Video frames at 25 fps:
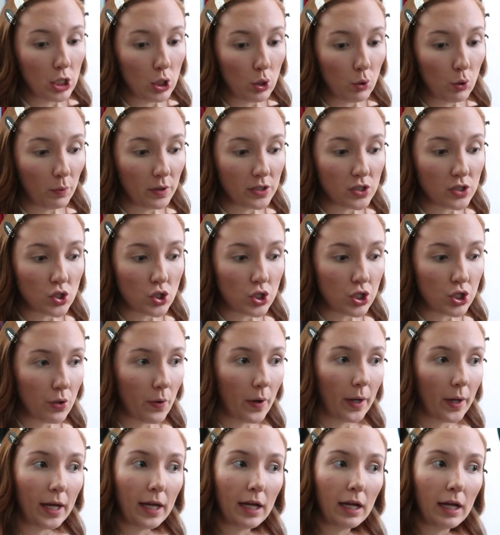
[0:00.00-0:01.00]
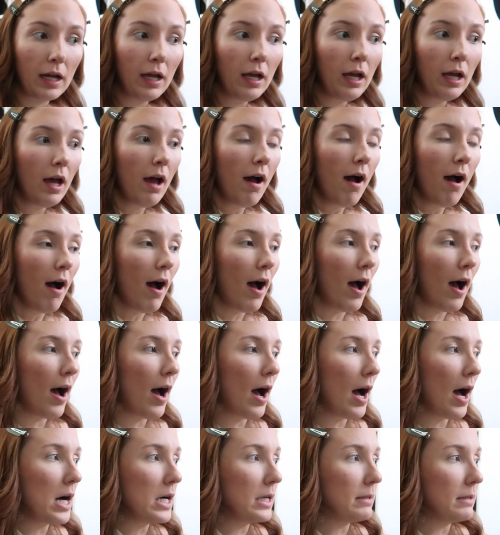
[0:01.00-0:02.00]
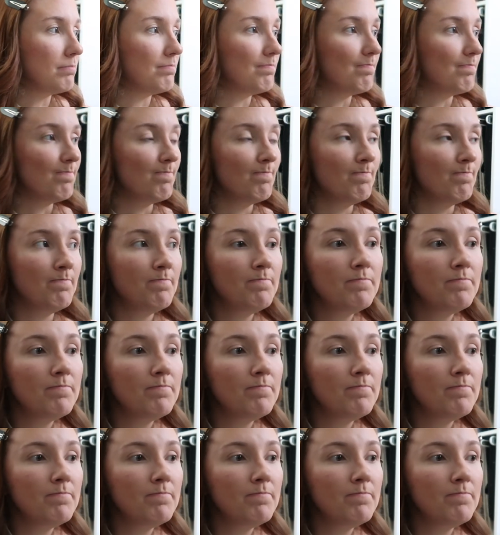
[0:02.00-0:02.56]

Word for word: who is doing um,